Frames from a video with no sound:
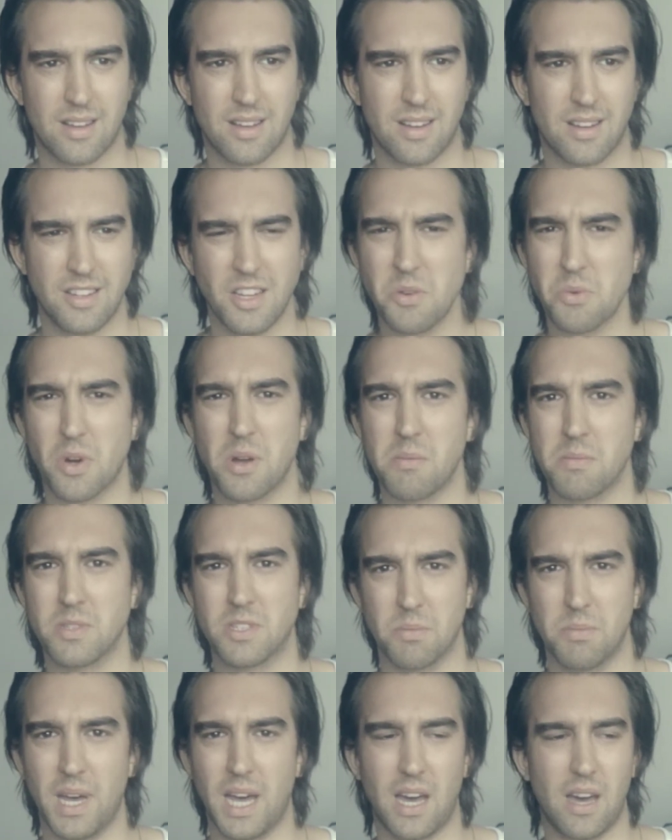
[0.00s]
I knew what it was
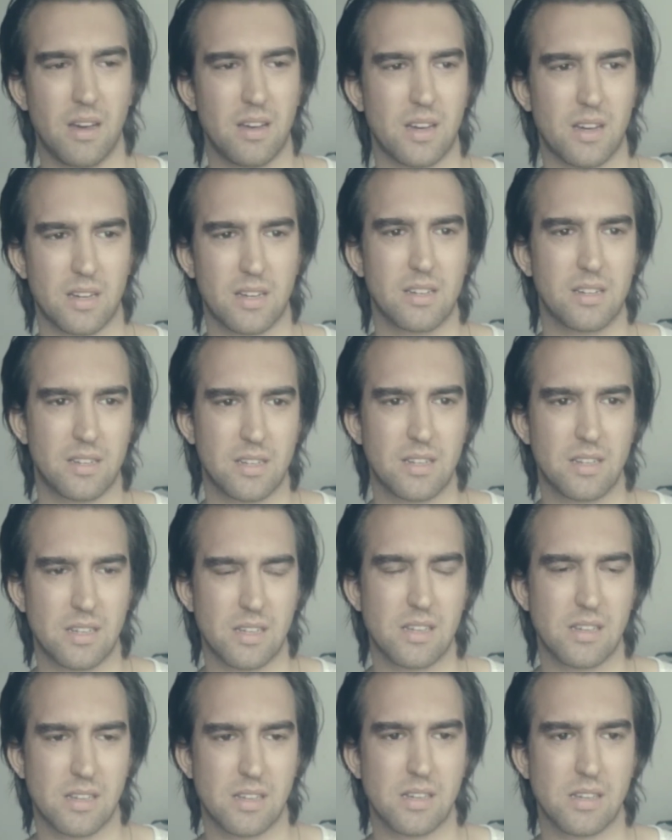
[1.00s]
about.
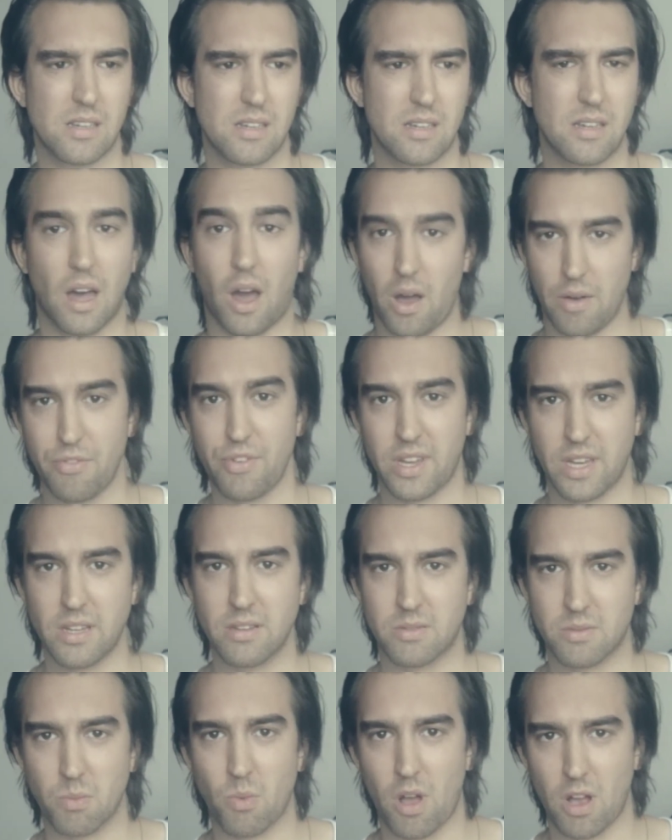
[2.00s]
No, I
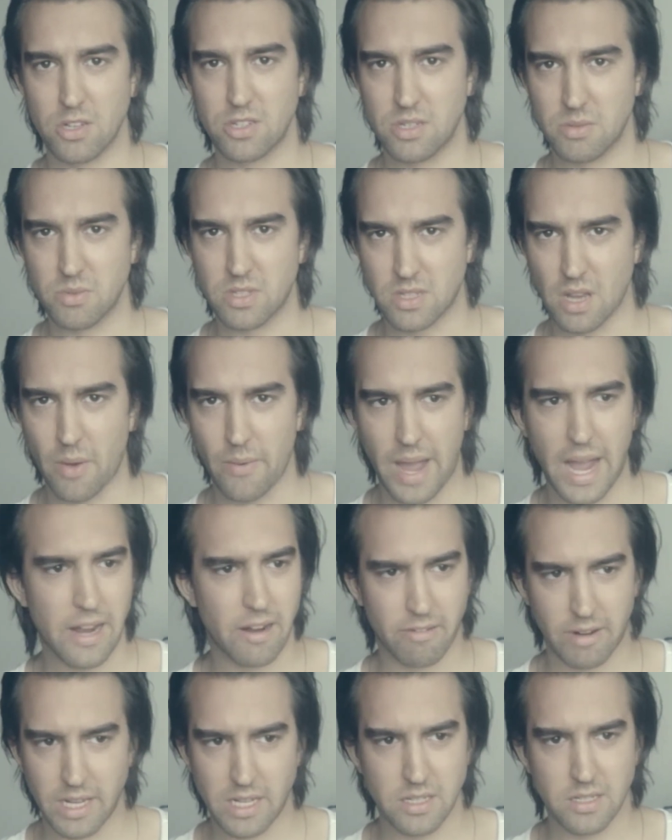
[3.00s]
figured why she was so
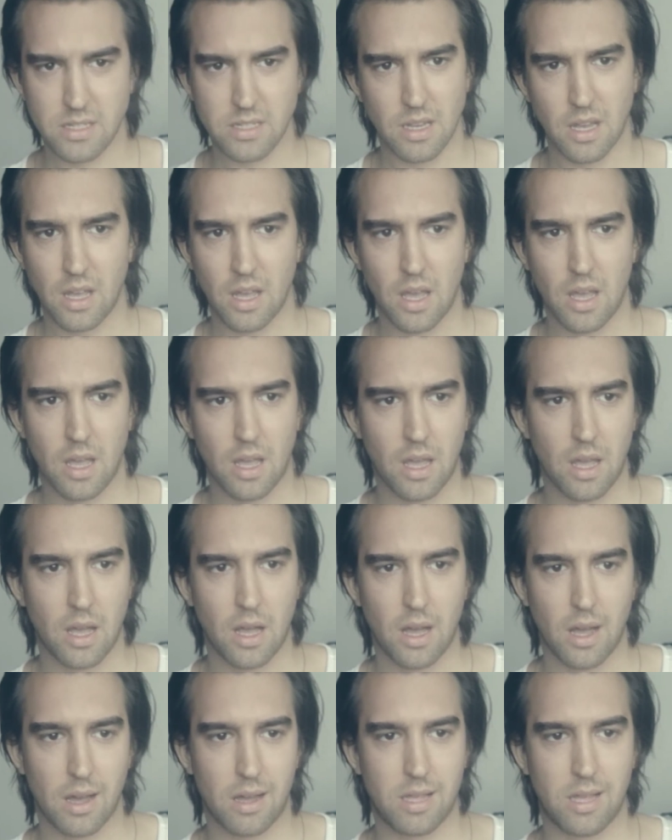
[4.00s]
angry, because
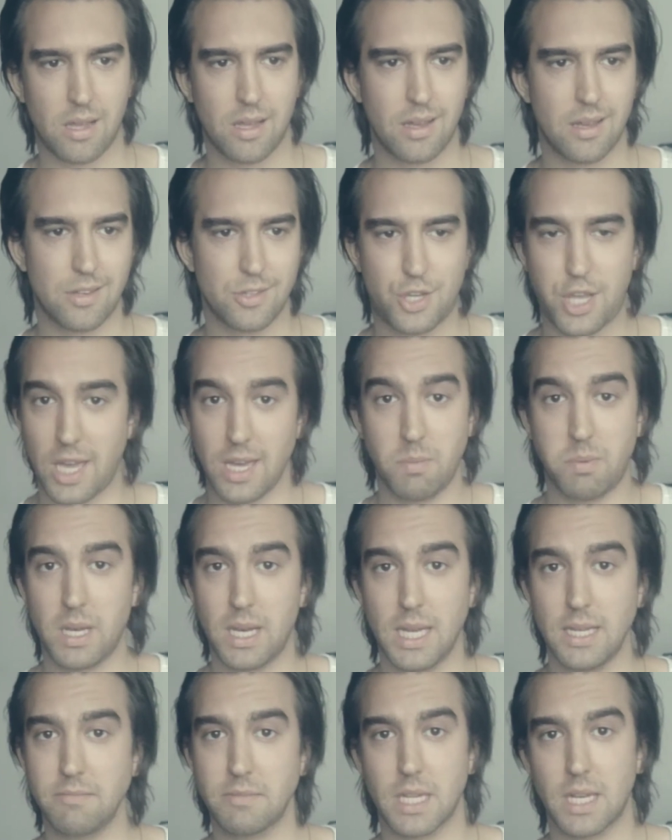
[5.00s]
she
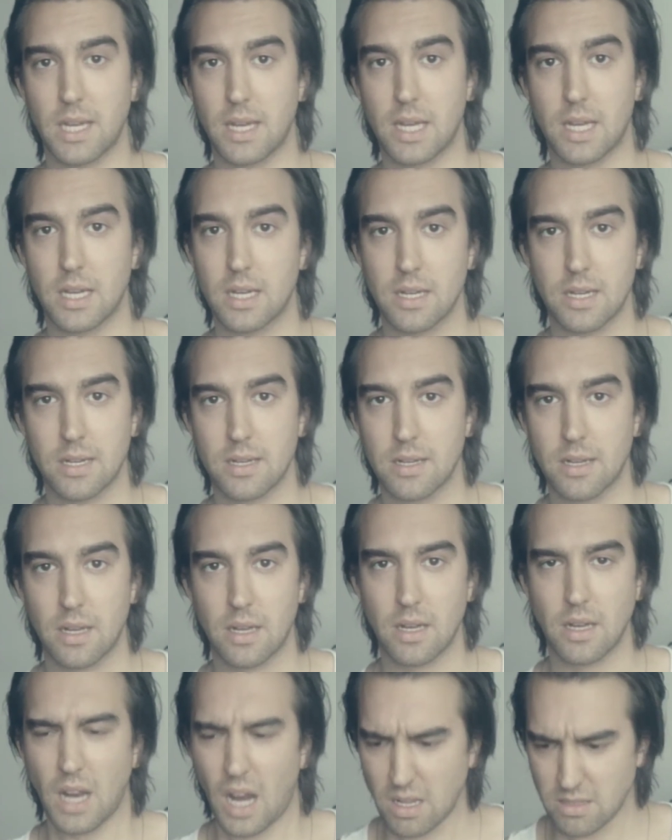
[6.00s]
believed in it.
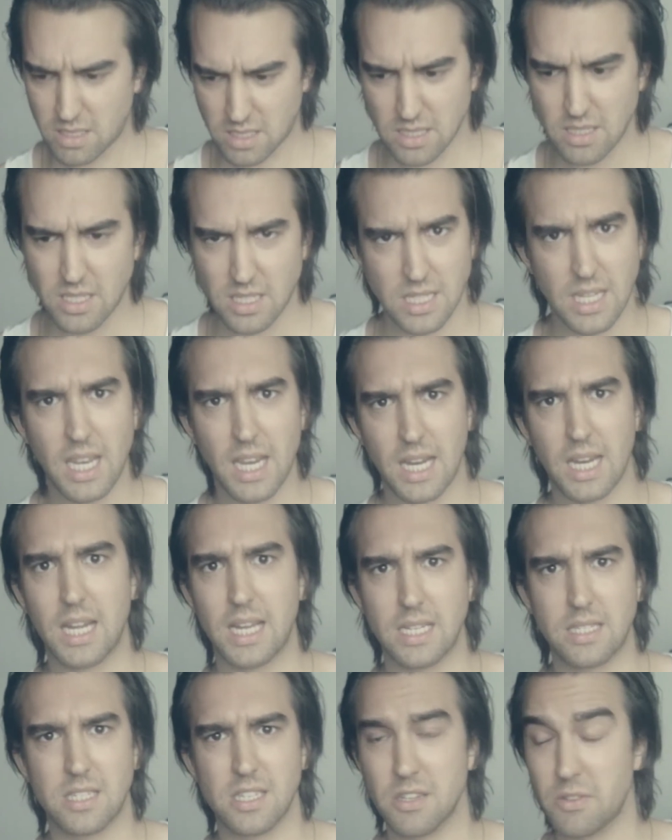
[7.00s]
You know,
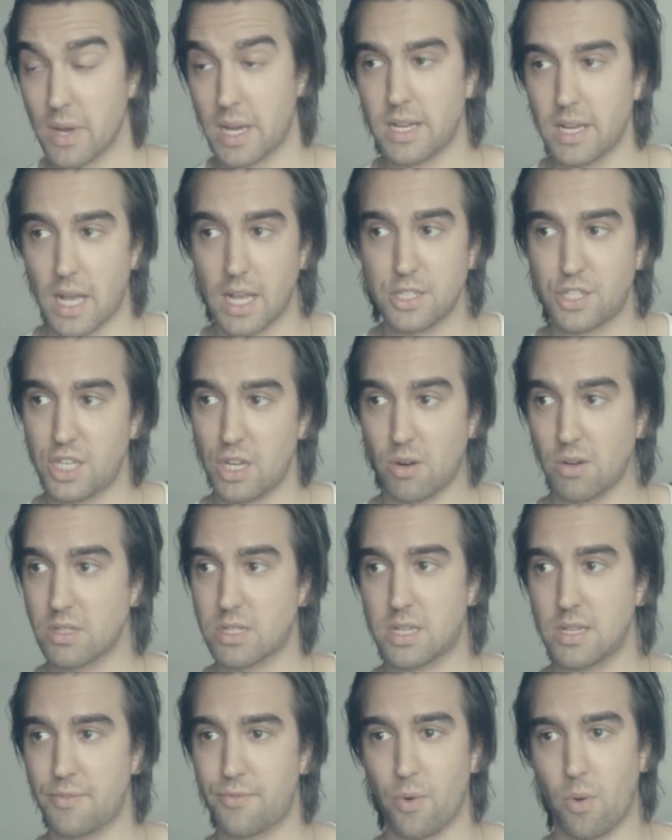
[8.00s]
sincerely too. And she
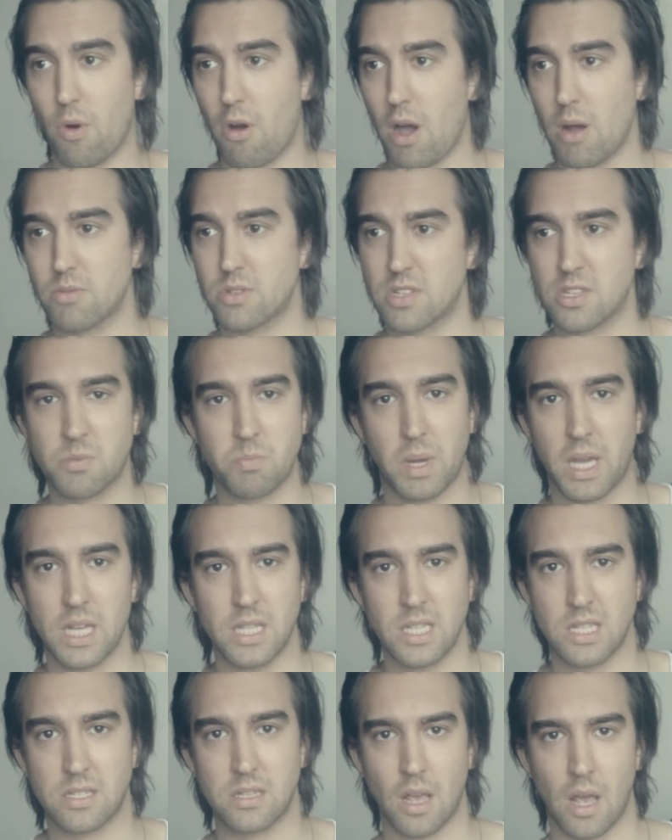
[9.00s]
honestly thought I was just
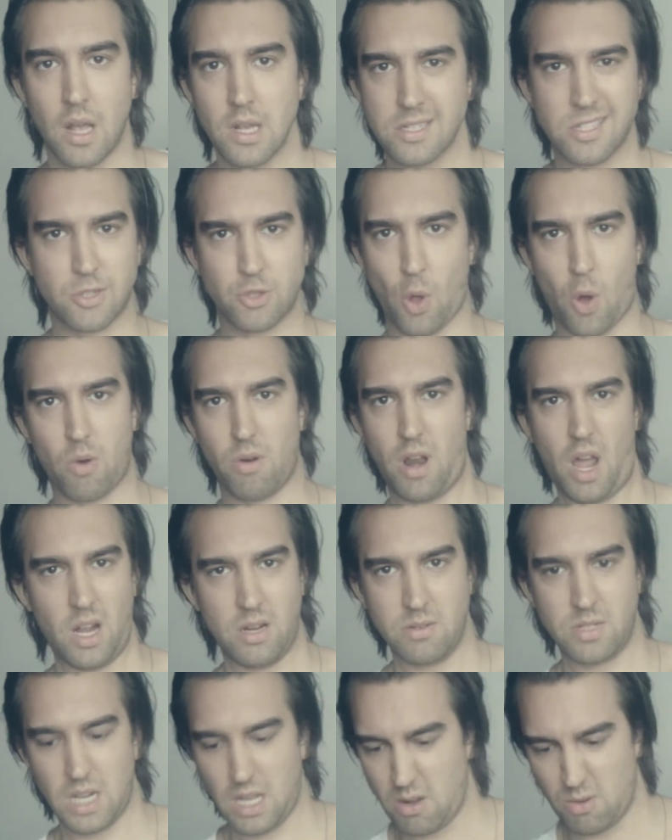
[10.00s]
being this
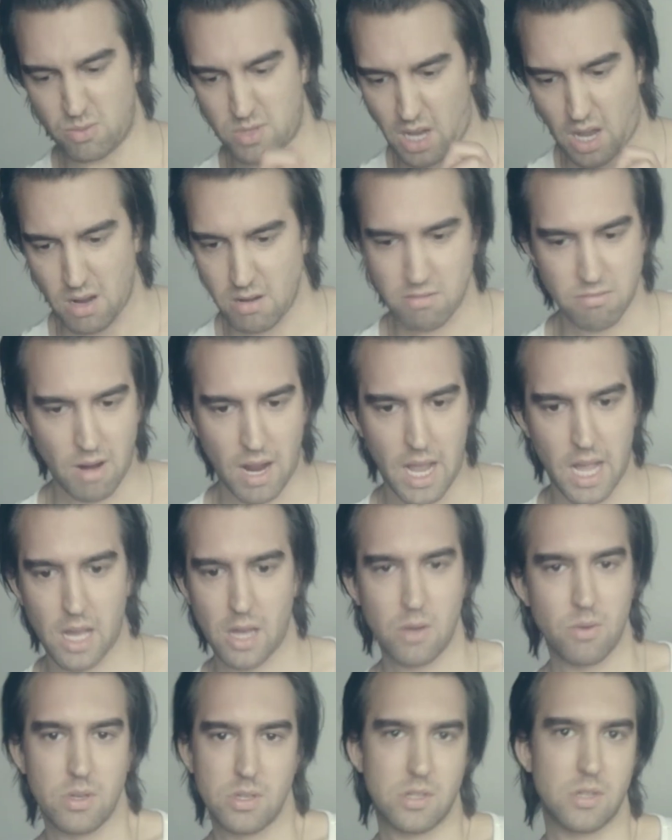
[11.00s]
snot-nosed little toe rag
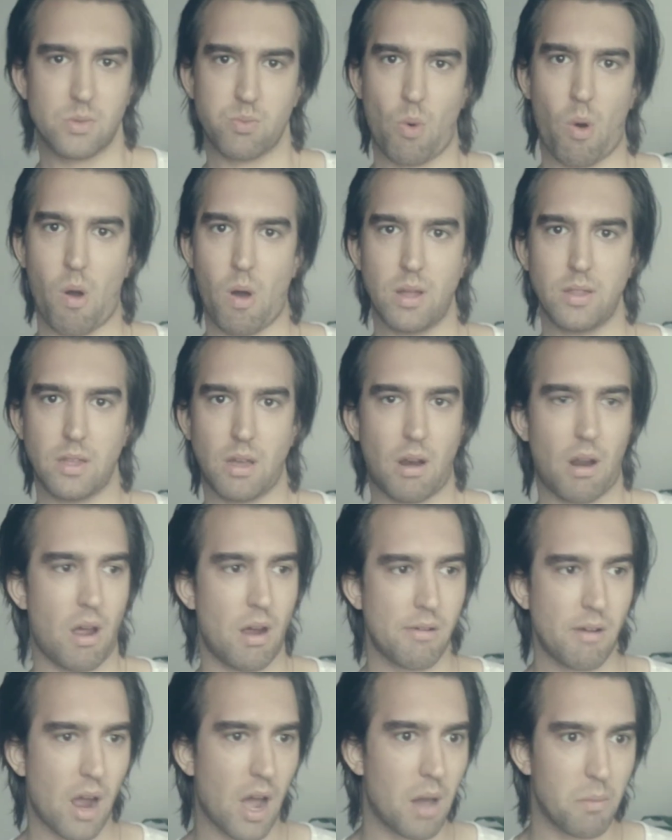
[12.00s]
who was just winding
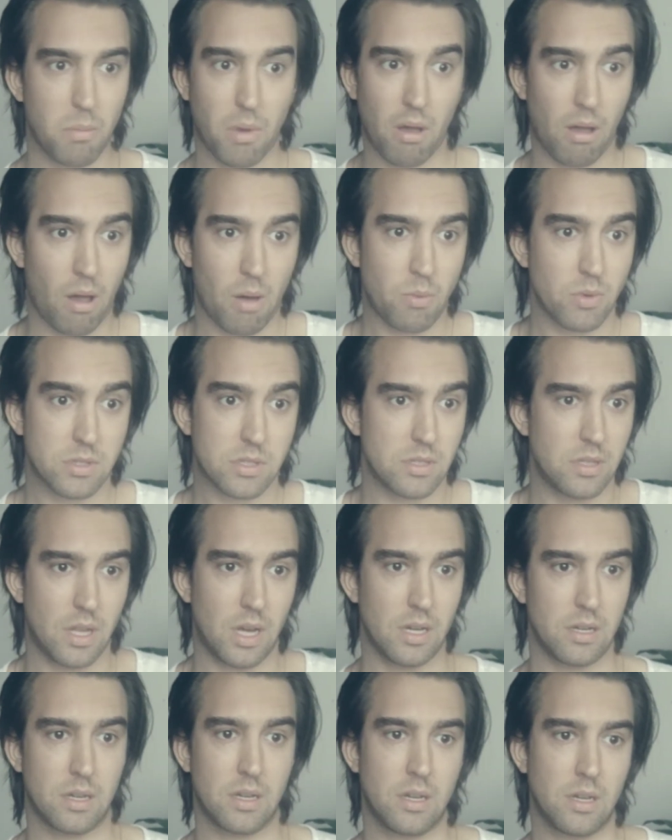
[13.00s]
her up, but I wasn't though.